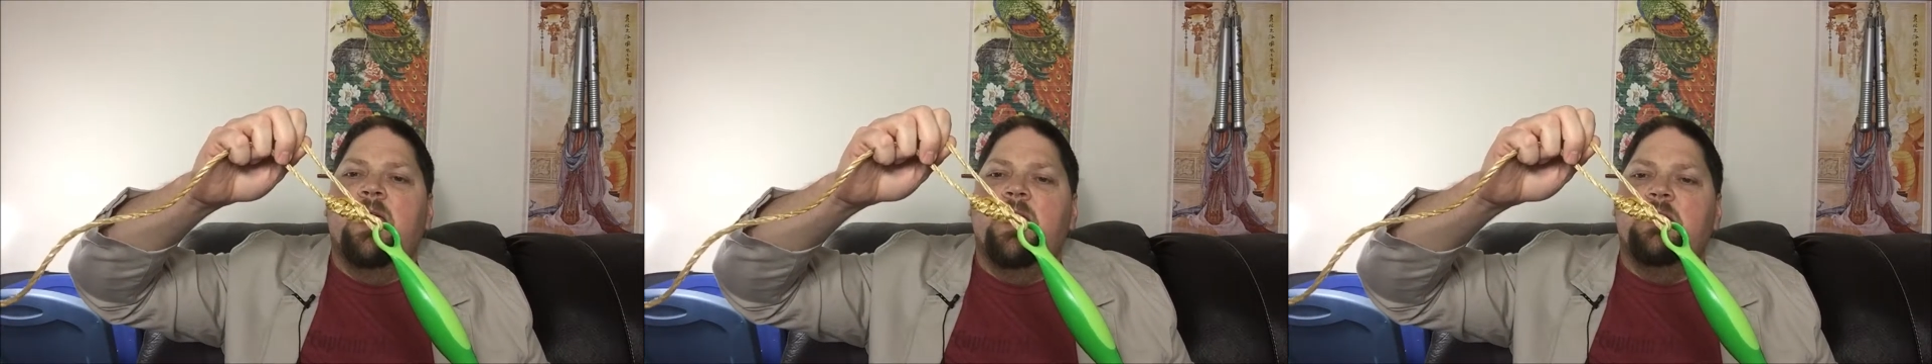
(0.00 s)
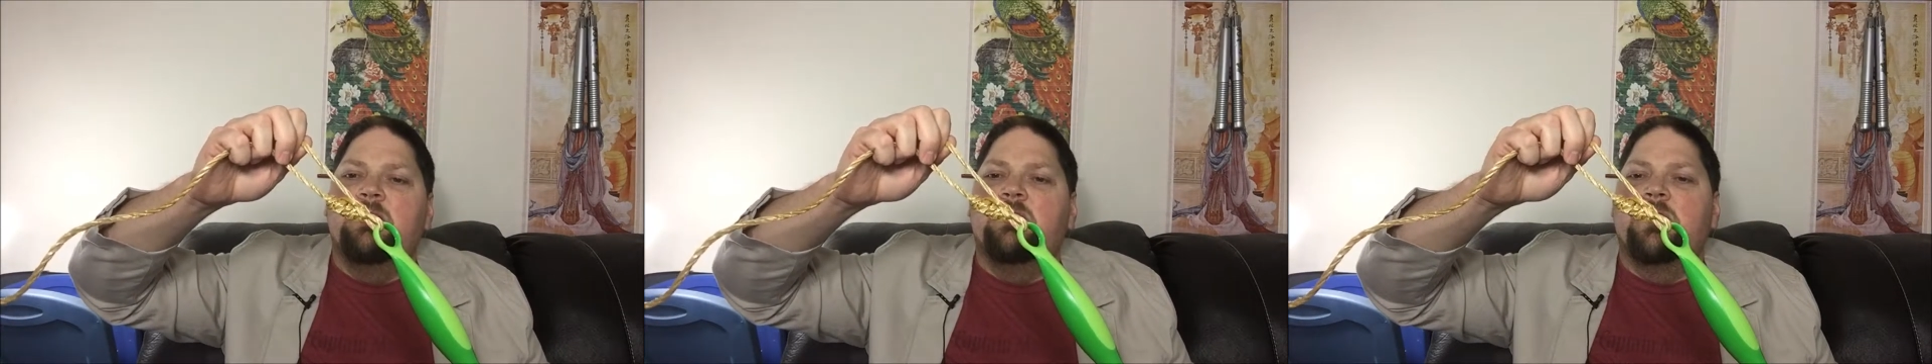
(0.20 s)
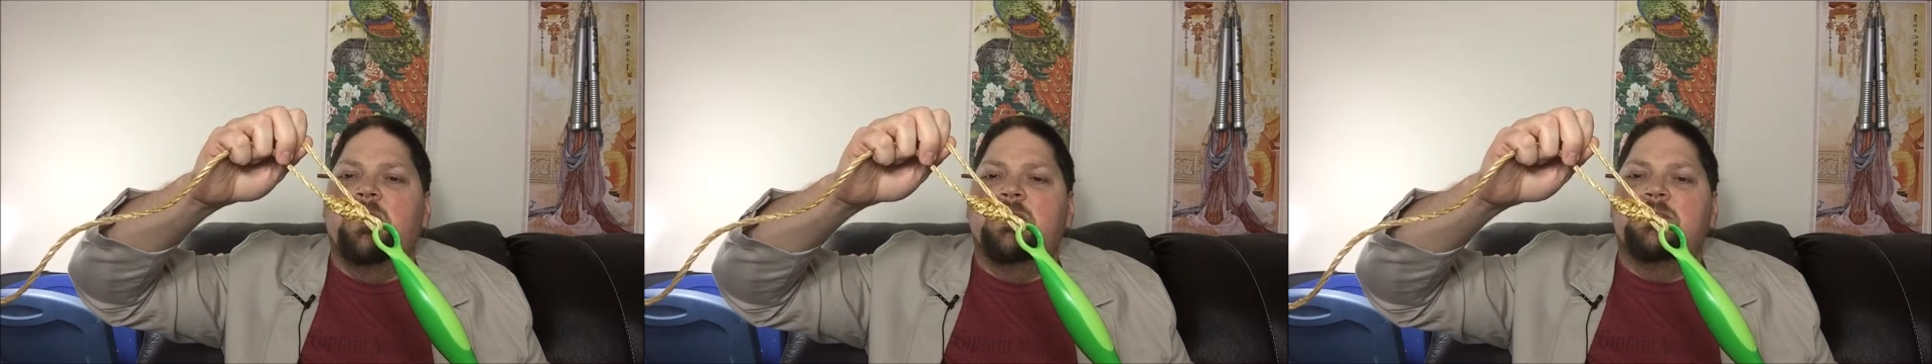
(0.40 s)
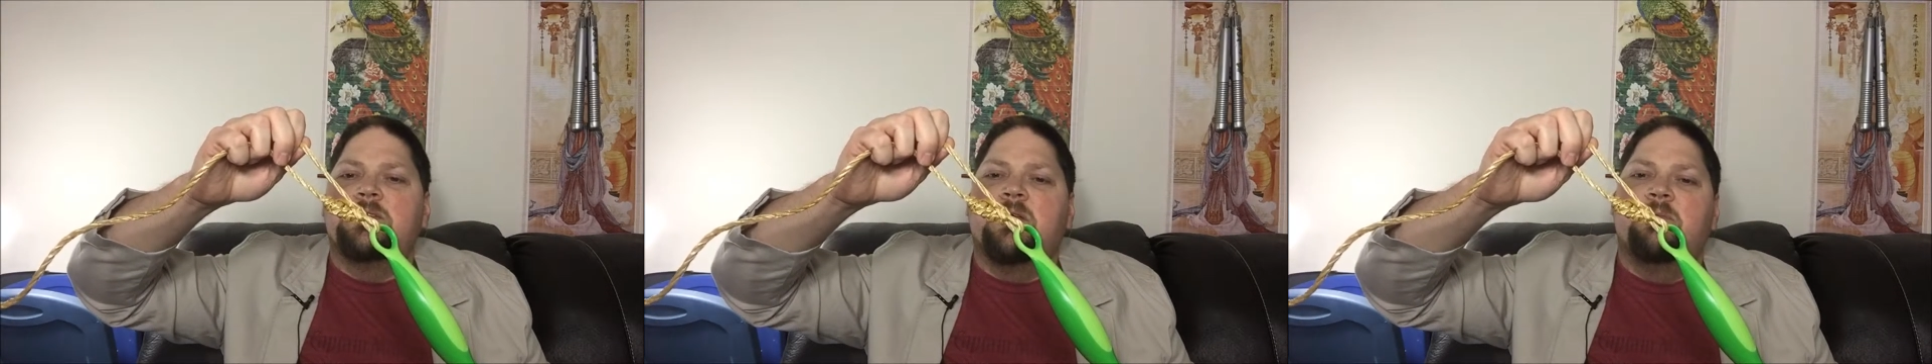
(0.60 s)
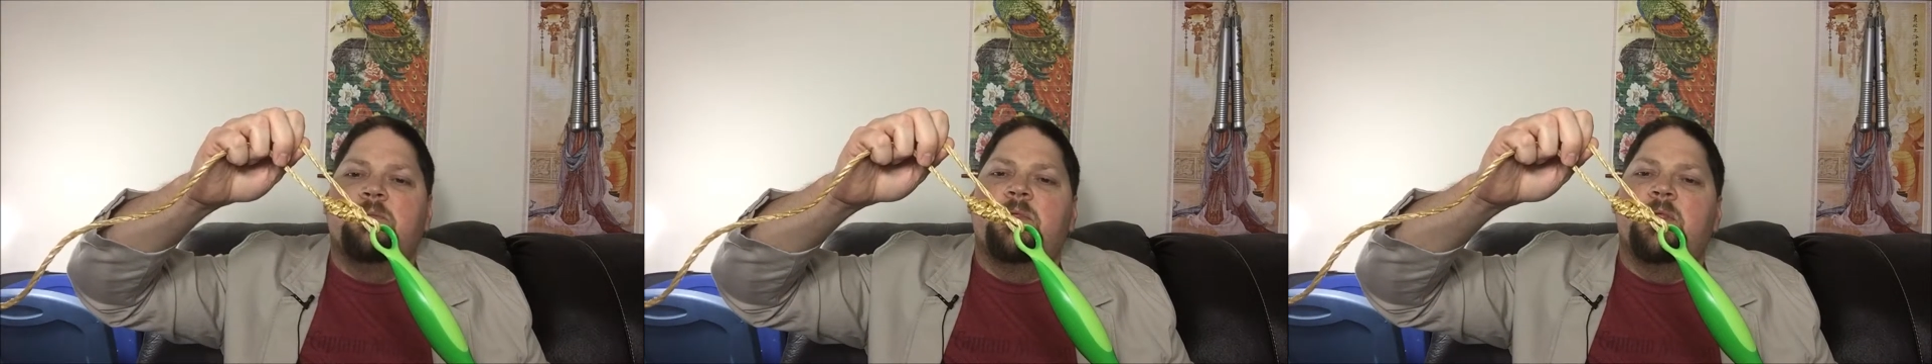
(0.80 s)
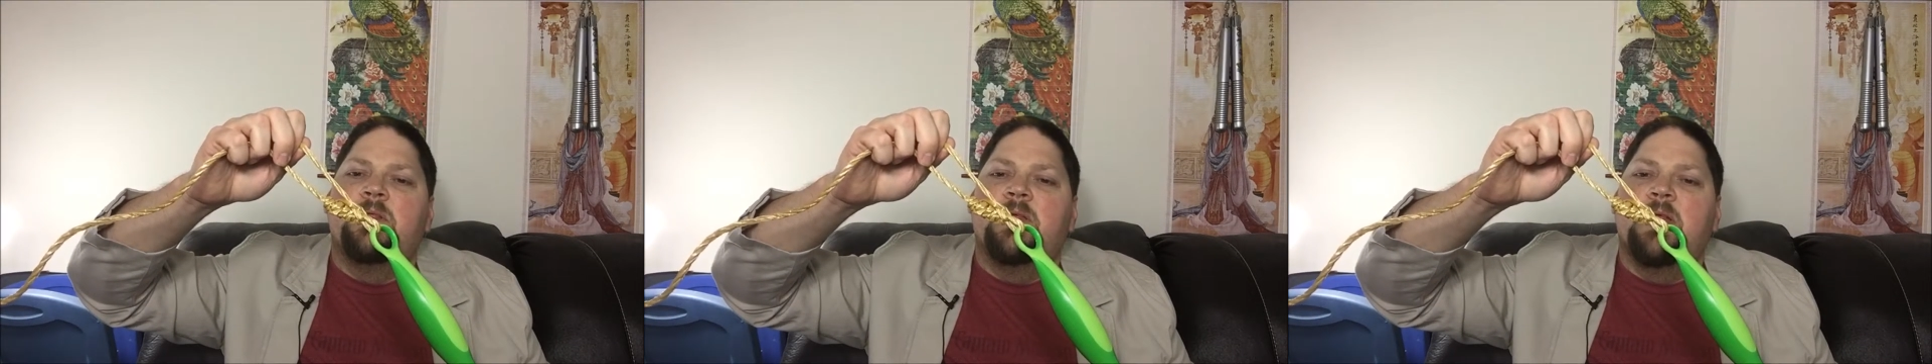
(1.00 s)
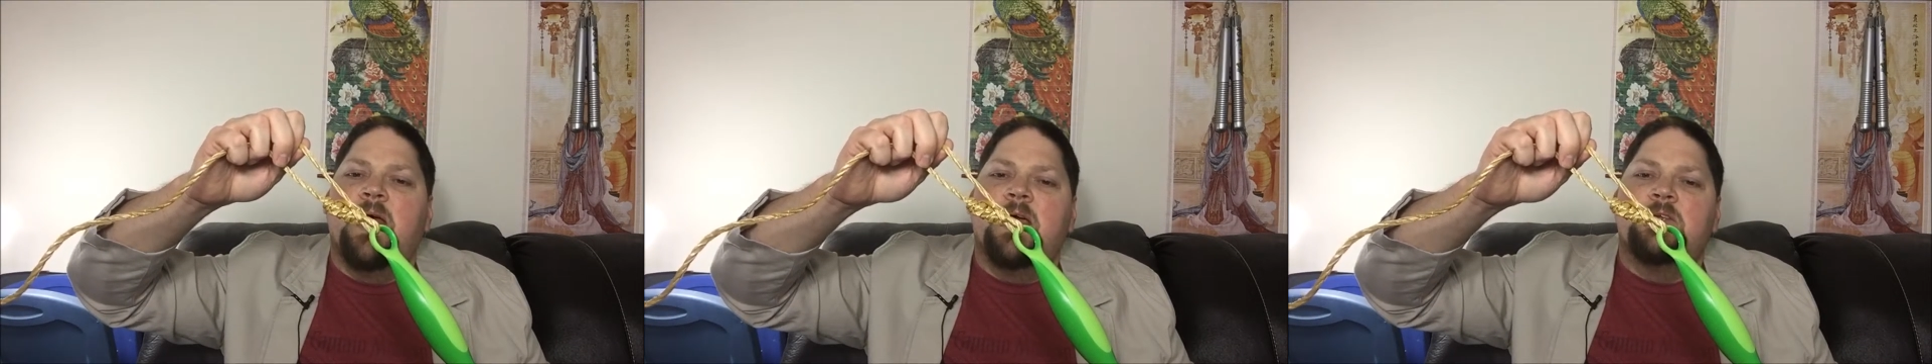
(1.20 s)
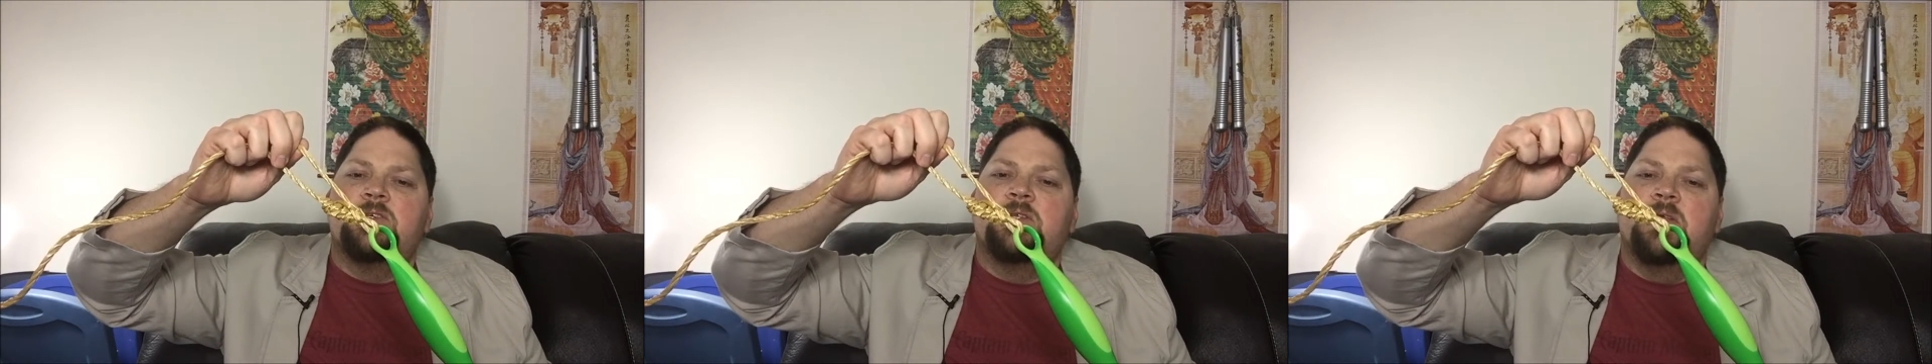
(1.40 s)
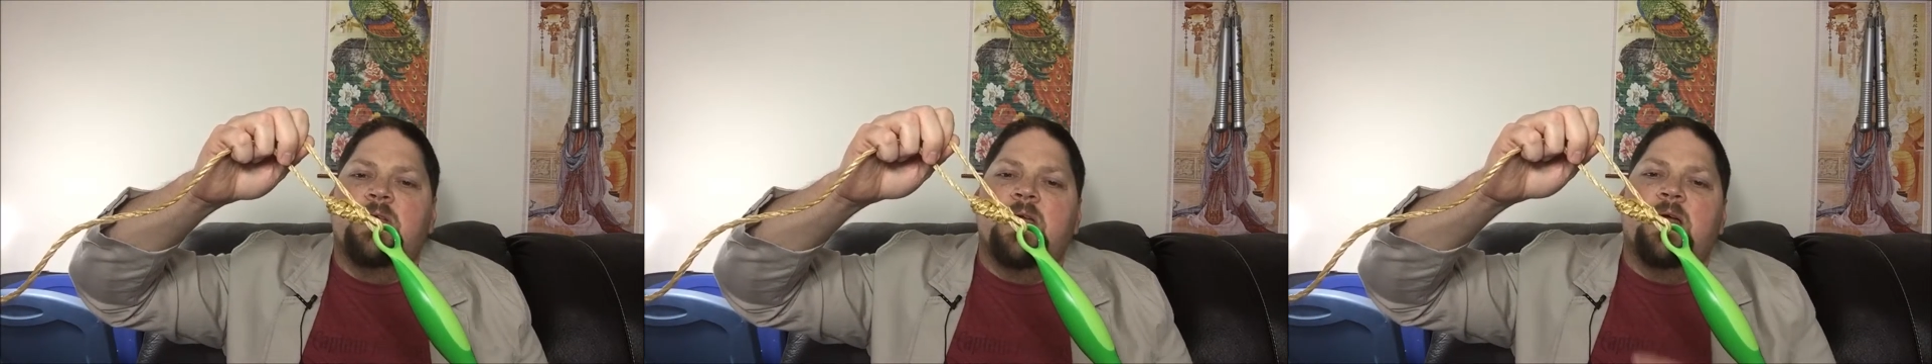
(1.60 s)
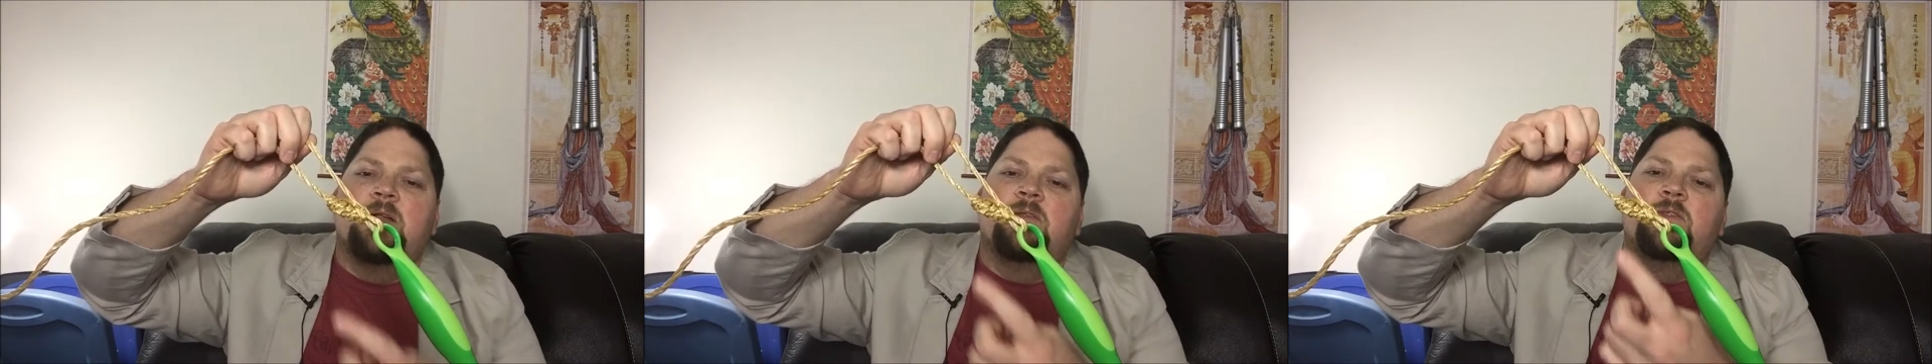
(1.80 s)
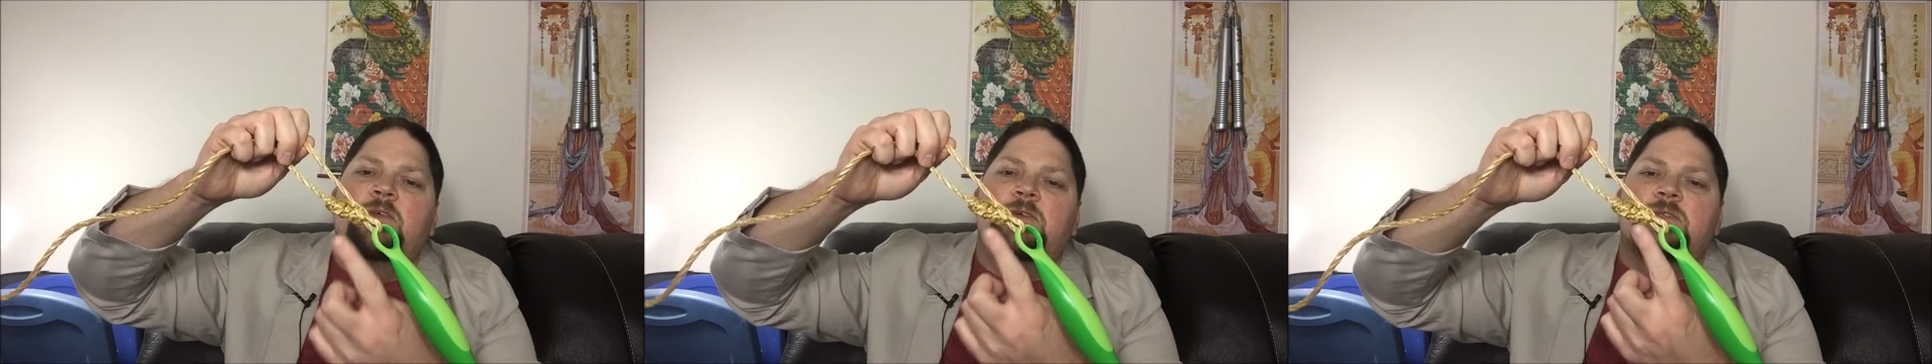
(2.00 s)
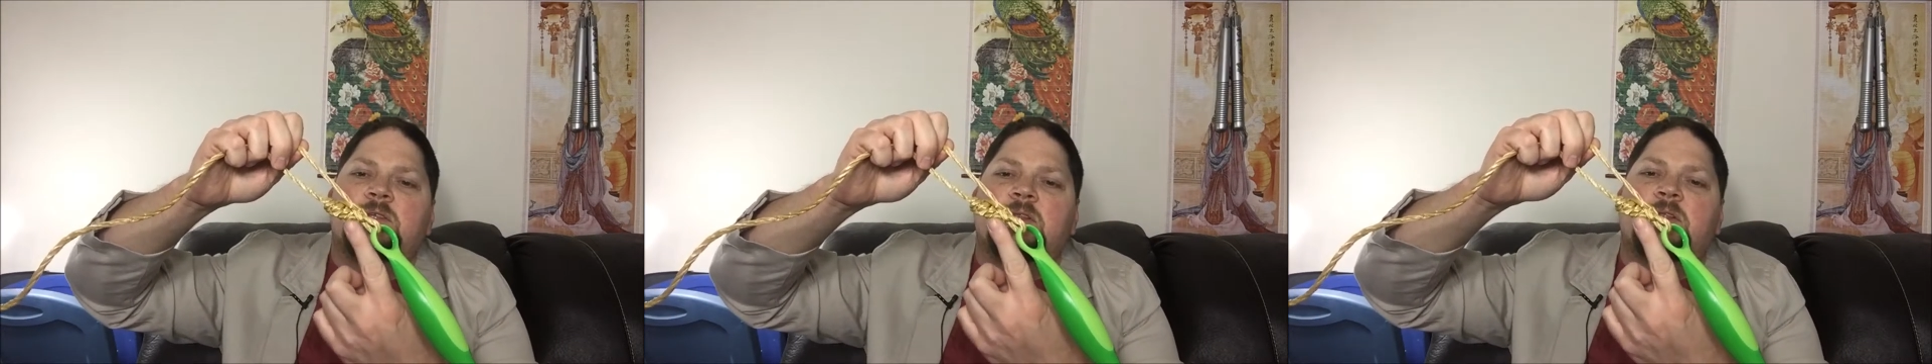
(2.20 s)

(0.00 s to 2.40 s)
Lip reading: and you'll get something that actually kind of looks